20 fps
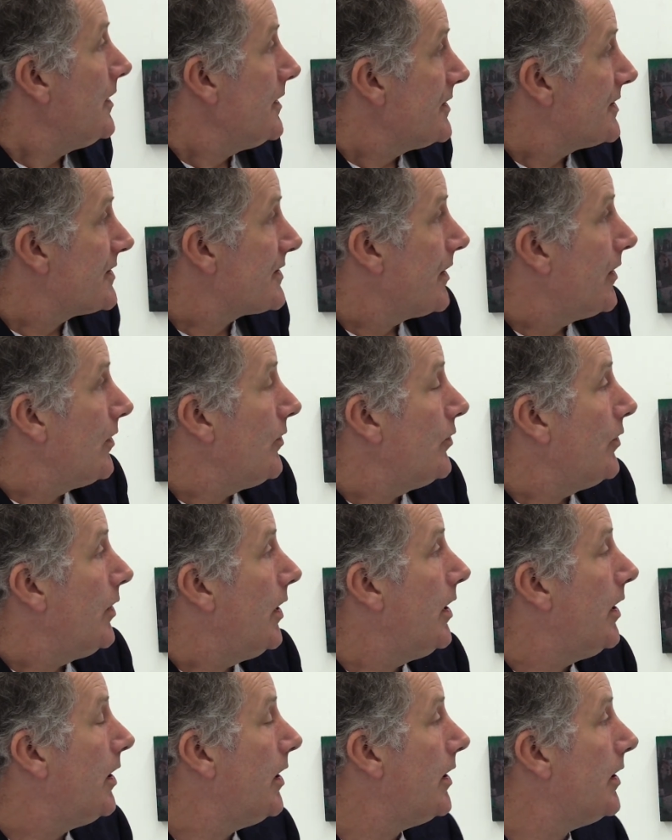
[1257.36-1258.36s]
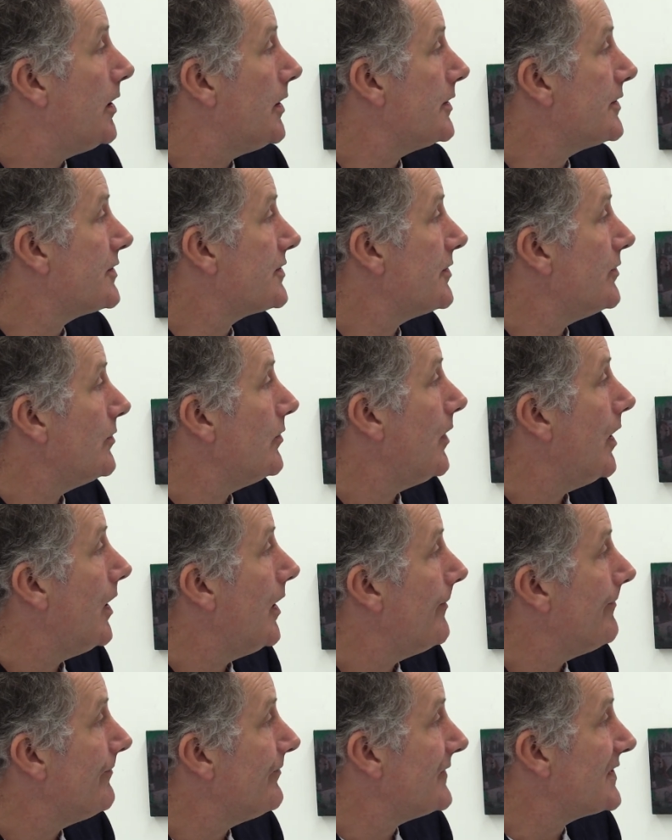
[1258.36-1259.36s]
So
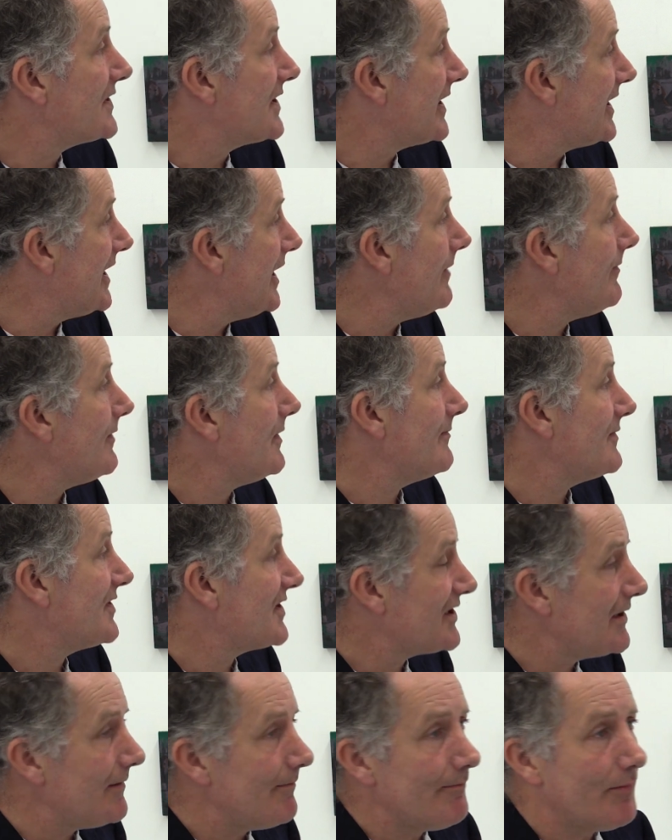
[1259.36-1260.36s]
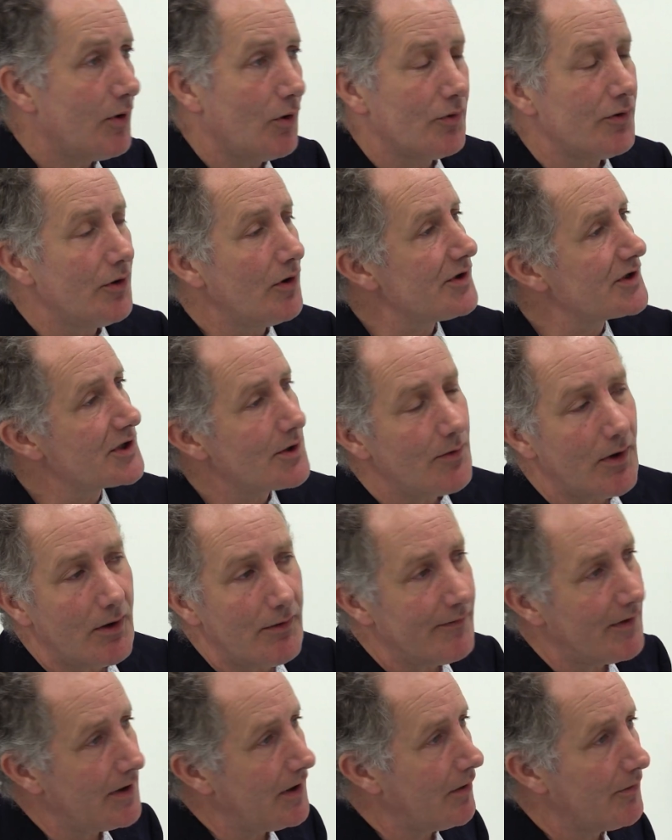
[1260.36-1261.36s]
to keep them simple, not to
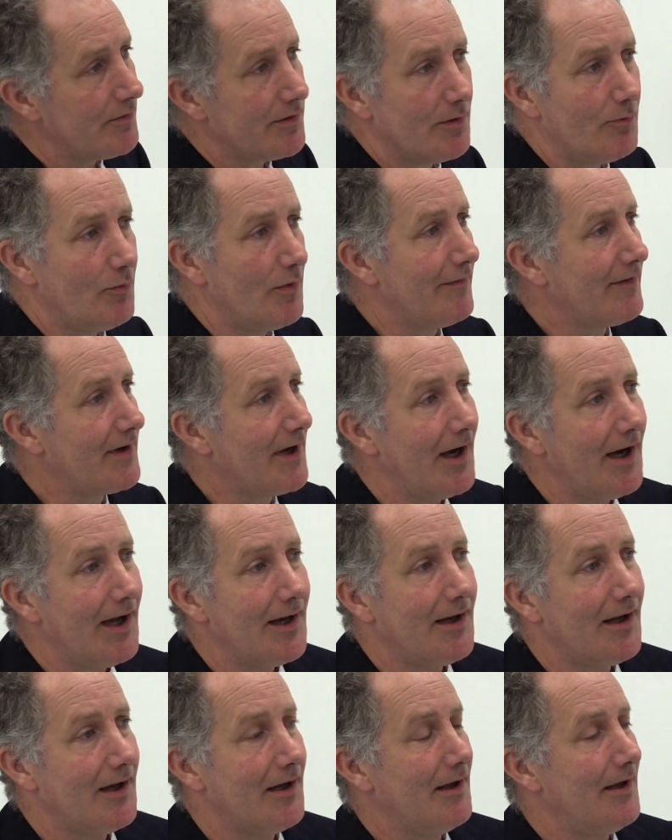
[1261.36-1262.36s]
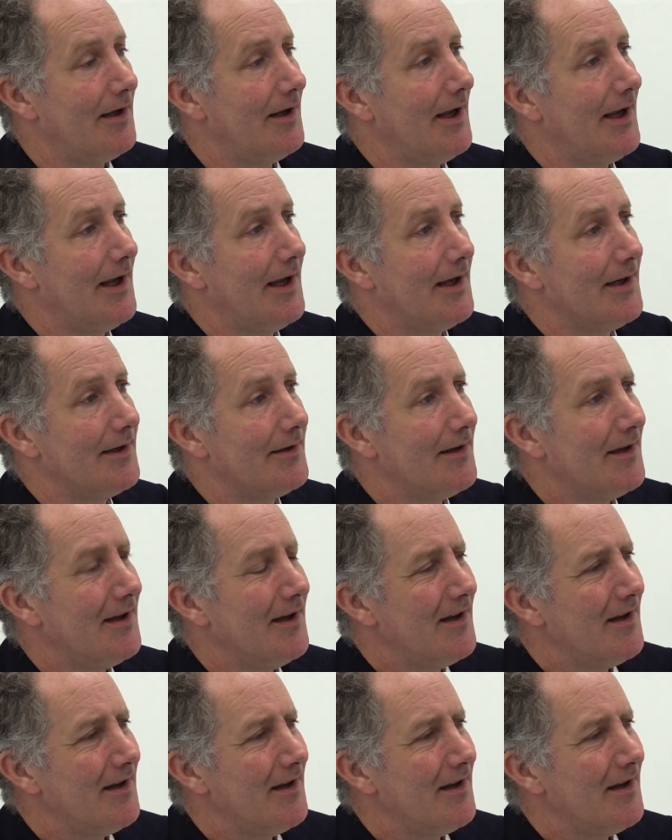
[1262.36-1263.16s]
overload them with colour, and